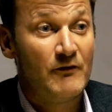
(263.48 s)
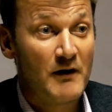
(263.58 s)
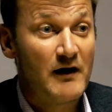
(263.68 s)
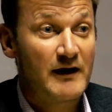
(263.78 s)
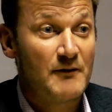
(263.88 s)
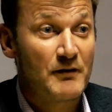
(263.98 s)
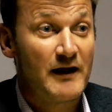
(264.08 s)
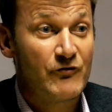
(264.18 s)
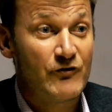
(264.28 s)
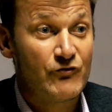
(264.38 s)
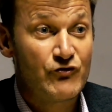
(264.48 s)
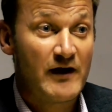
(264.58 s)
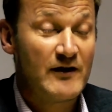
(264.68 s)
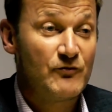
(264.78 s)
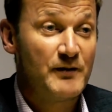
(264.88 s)
The marketplace has
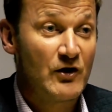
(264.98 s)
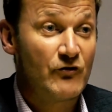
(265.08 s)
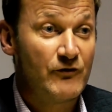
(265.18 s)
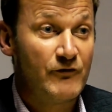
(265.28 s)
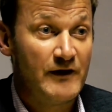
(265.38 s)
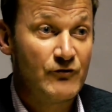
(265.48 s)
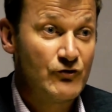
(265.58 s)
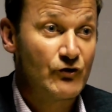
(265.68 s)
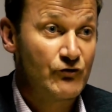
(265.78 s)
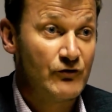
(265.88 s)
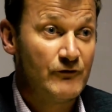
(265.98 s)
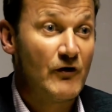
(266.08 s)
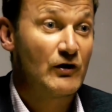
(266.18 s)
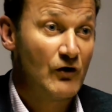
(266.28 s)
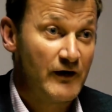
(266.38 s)
changed because of the introduction of
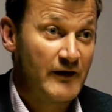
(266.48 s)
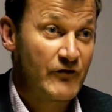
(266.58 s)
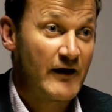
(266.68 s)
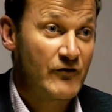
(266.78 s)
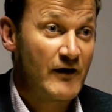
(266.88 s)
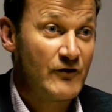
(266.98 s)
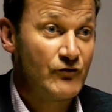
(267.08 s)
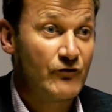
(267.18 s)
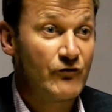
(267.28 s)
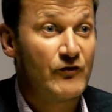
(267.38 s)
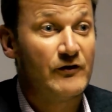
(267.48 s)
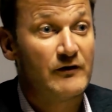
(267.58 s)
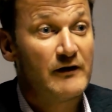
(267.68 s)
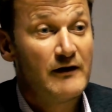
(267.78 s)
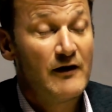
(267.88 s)
online estate agents
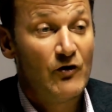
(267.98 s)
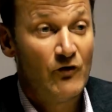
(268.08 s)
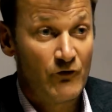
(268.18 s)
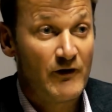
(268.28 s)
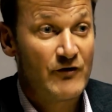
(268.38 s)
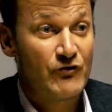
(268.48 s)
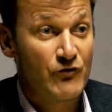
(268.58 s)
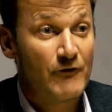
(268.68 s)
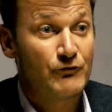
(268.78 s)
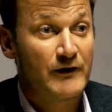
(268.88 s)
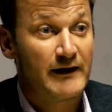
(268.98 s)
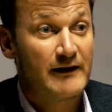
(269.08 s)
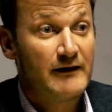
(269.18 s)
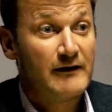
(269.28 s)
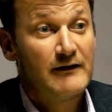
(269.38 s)
and other agents
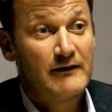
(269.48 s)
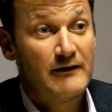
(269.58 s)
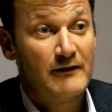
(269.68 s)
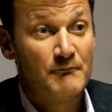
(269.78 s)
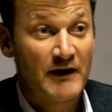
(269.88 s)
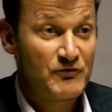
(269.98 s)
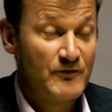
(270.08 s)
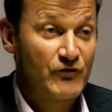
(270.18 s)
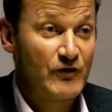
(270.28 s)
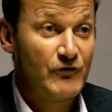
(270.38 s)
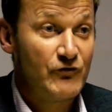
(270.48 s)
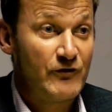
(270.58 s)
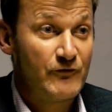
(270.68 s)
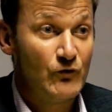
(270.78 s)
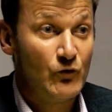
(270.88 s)
offering management
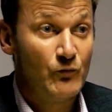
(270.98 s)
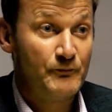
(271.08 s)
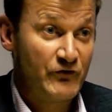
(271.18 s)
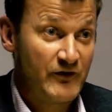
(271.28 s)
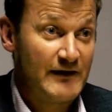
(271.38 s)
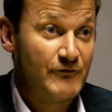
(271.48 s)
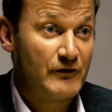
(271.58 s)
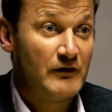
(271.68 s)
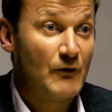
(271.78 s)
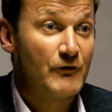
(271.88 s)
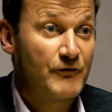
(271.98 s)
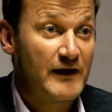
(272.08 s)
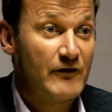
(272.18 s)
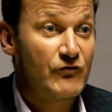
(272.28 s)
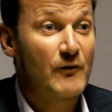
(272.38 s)
services for perceived lower
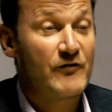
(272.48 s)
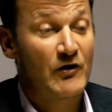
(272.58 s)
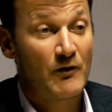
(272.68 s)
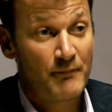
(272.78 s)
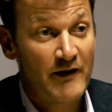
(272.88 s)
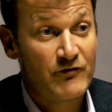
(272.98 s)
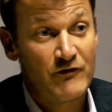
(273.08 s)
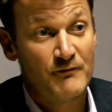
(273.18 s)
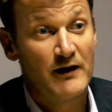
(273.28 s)
fees, so it's a competitive